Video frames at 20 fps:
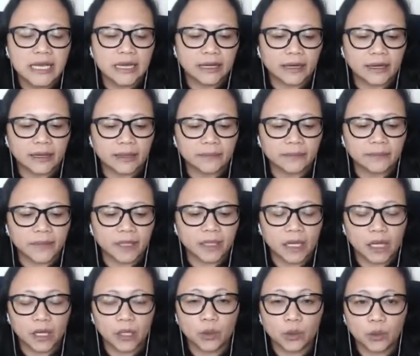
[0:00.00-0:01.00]

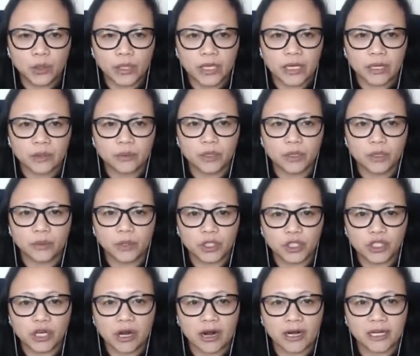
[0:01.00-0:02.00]
a lawyer would
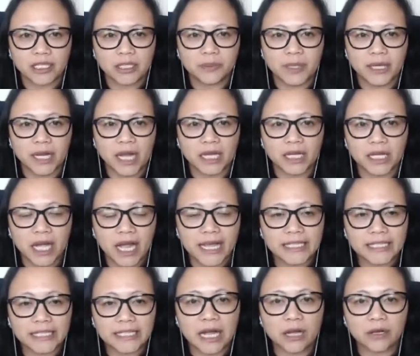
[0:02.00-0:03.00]
charge. But I
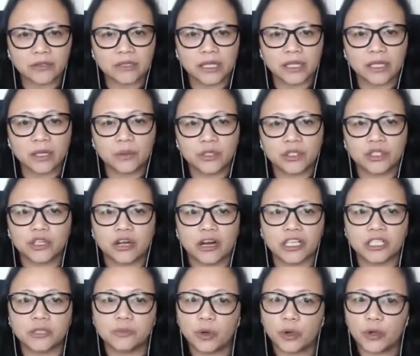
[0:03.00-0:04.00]
doubt that they would
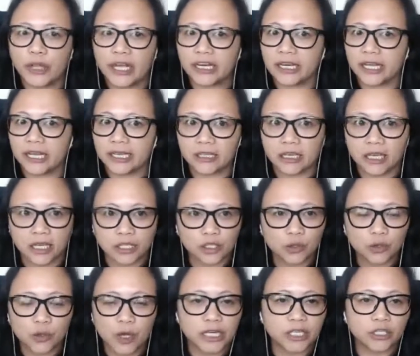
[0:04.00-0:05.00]
charge more than like
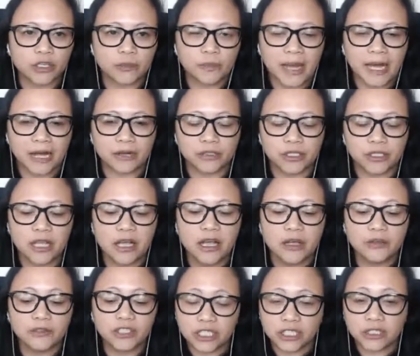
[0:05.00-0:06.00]
200 pounds
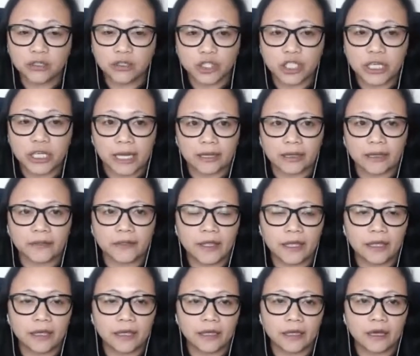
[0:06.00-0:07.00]
just to check
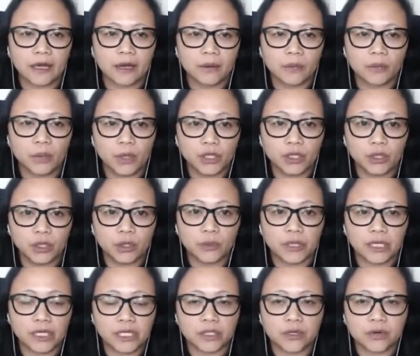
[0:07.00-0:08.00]
the what you're
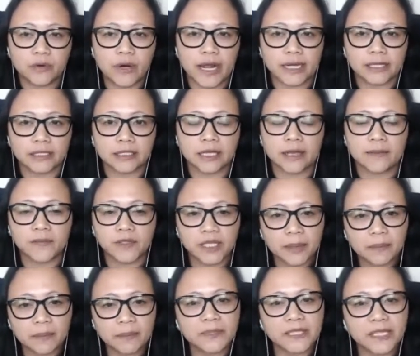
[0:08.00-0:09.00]
doing is correct.
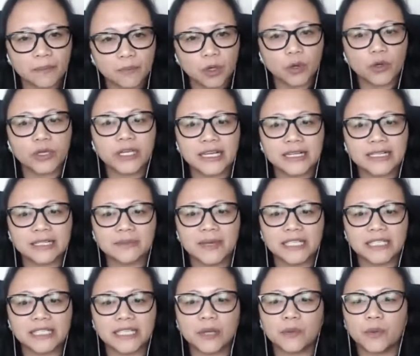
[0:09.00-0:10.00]
Some lawyers may
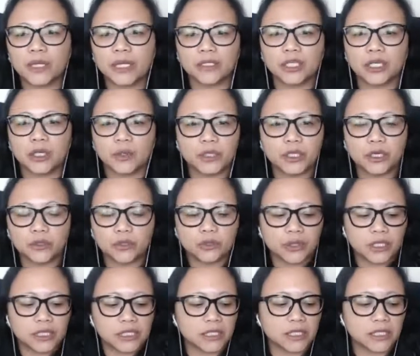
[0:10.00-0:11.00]
say, well, we don't do
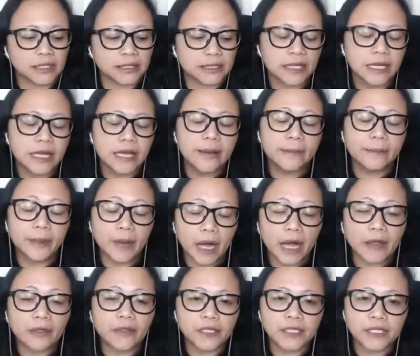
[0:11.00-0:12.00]
these things, but
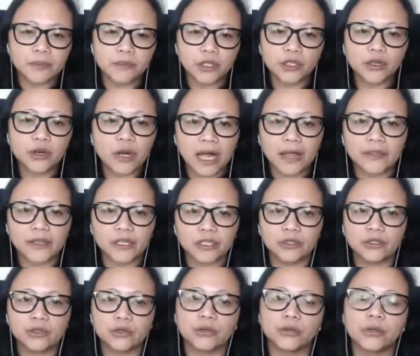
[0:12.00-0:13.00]
others, I'm sure others
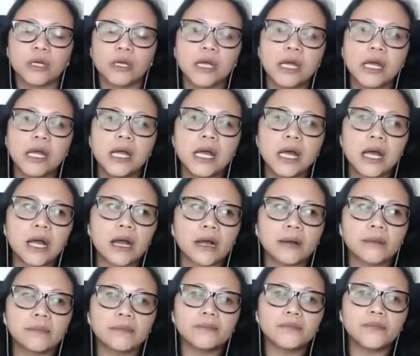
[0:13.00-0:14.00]
do.
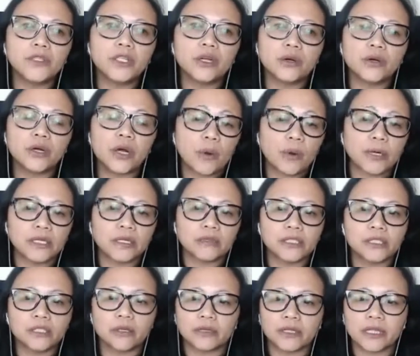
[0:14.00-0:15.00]
Go and
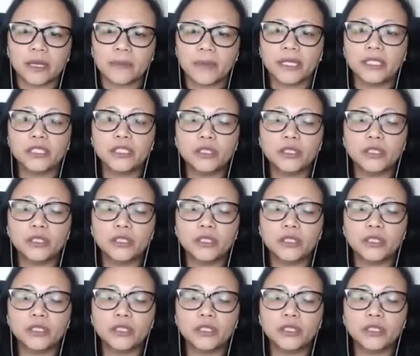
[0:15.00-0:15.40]
consult them, and